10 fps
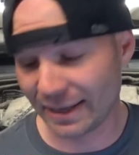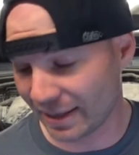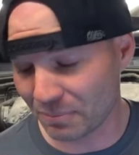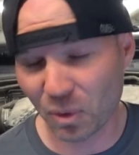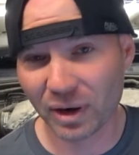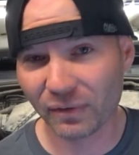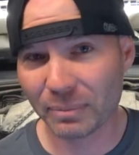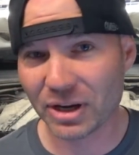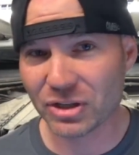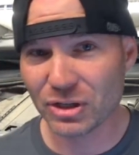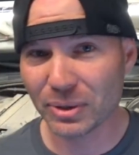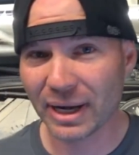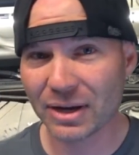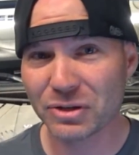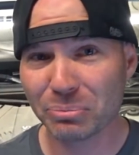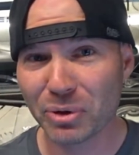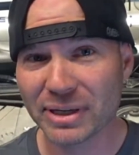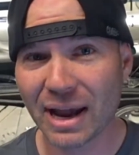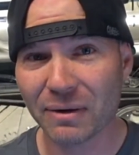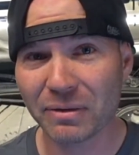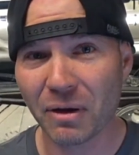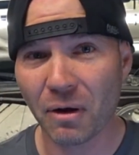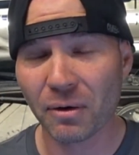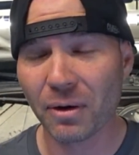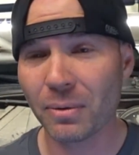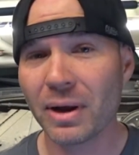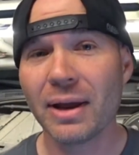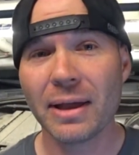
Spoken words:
and the more information you can actually put down on the RO,